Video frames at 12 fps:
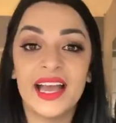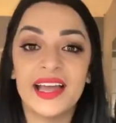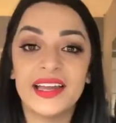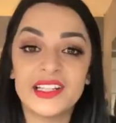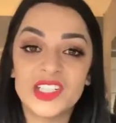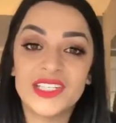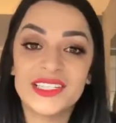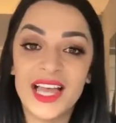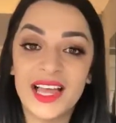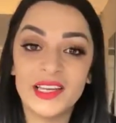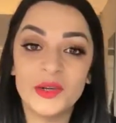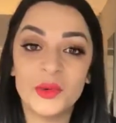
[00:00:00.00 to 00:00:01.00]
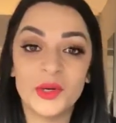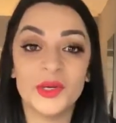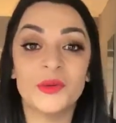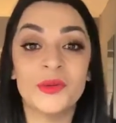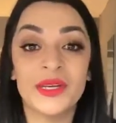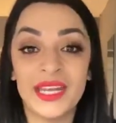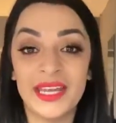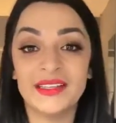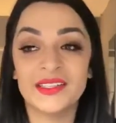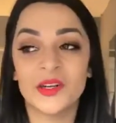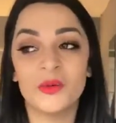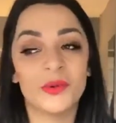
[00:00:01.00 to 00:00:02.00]
and actually tell you what you
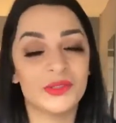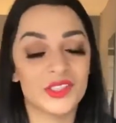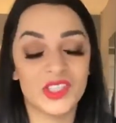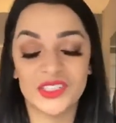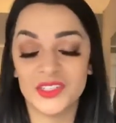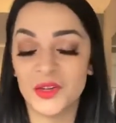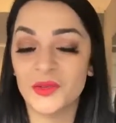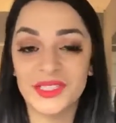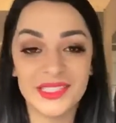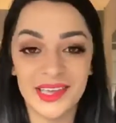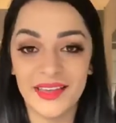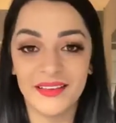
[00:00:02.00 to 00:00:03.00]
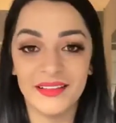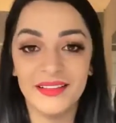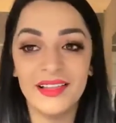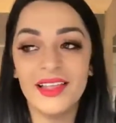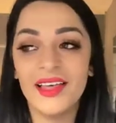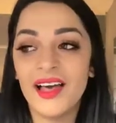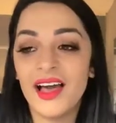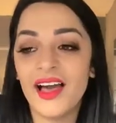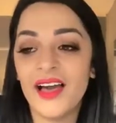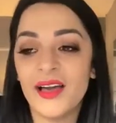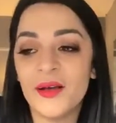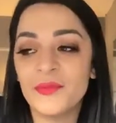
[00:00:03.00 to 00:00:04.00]
need, not what's just on sale.
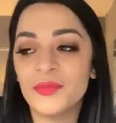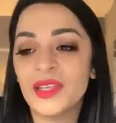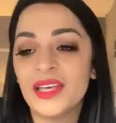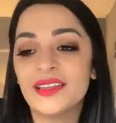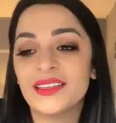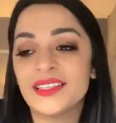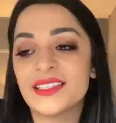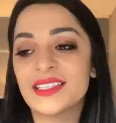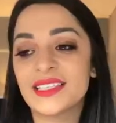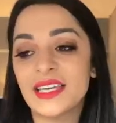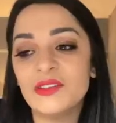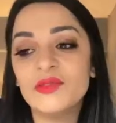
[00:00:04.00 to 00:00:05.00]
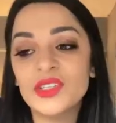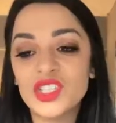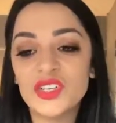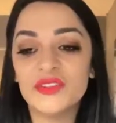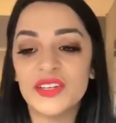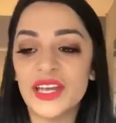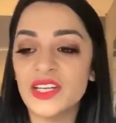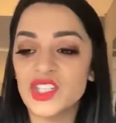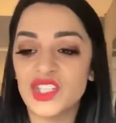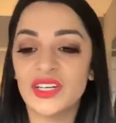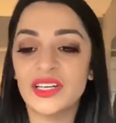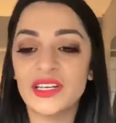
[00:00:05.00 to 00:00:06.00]
The Skin
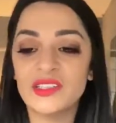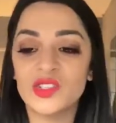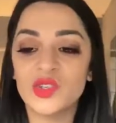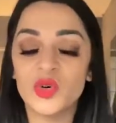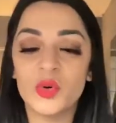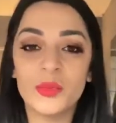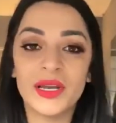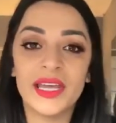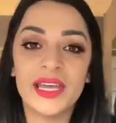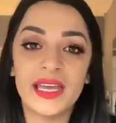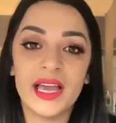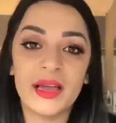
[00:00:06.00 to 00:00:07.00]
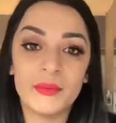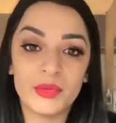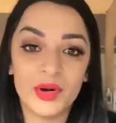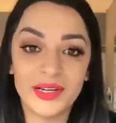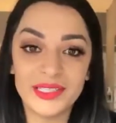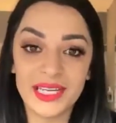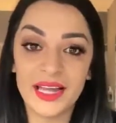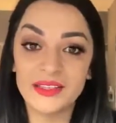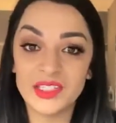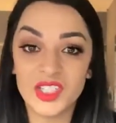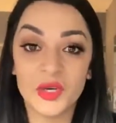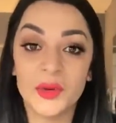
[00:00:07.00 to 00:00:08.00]
Rejuvenation is normally priced
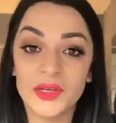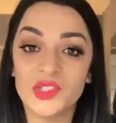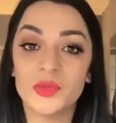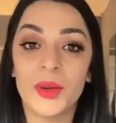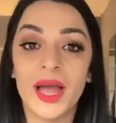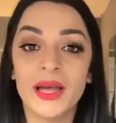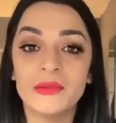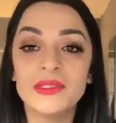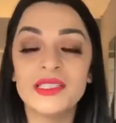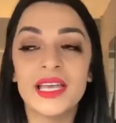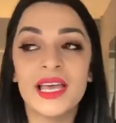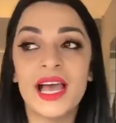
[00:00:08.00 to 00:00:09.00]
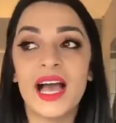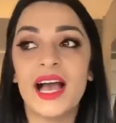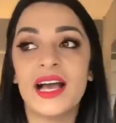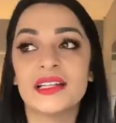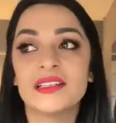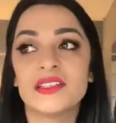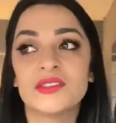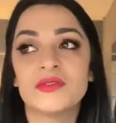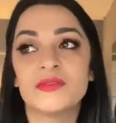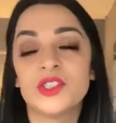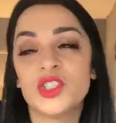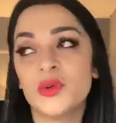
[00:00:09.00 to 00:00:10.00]
at £200, and
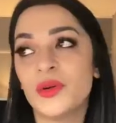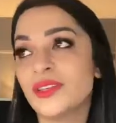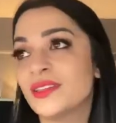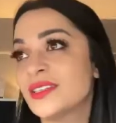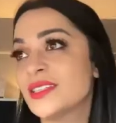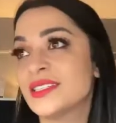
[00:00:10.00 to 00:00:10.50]
during the